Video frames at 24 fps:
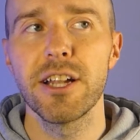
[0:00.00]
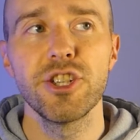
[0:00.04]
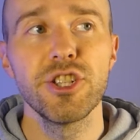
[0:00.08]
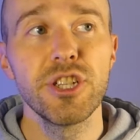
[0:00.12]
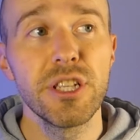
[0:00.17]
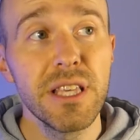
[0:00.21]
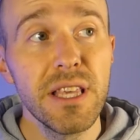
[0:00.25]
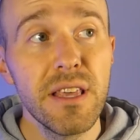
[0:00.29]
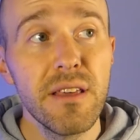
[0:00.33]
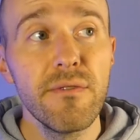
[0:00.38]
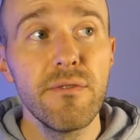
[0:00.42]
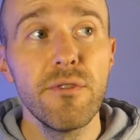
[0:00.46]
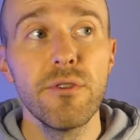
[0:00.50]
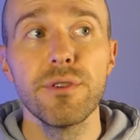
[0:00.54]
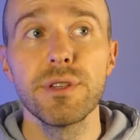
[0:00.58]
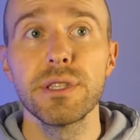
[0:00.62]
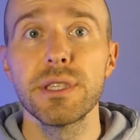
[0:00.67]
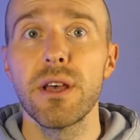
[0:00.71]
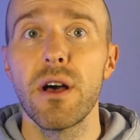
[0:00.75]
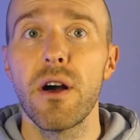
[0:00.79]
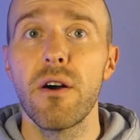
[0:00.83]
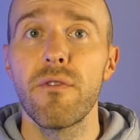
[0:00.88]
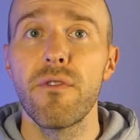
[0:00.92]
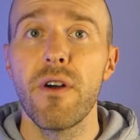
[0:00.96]
Just give
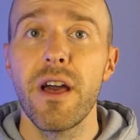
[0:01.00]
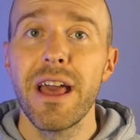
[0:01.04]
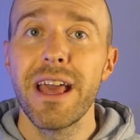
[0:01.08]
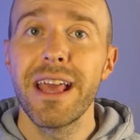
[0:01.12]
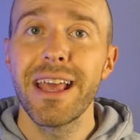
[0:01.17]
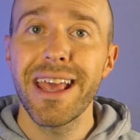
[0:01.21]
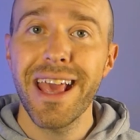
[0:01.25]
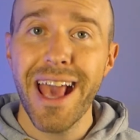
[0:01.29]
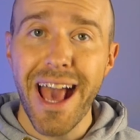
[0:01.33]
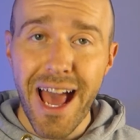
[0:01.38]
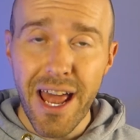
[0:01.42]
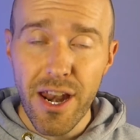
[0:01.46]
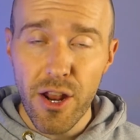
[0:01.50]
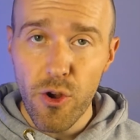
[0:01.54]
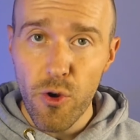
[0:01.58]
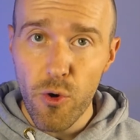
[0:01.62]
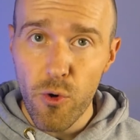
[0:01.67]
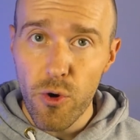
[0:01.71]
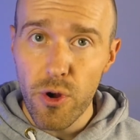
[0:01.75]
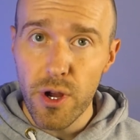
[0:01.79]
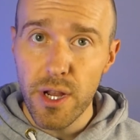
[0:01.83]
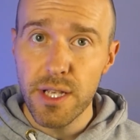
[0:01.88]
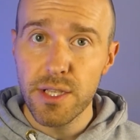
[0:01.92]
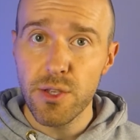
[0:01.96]
yourself
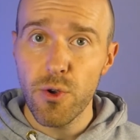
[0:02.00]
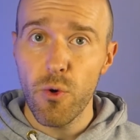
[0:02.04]
categories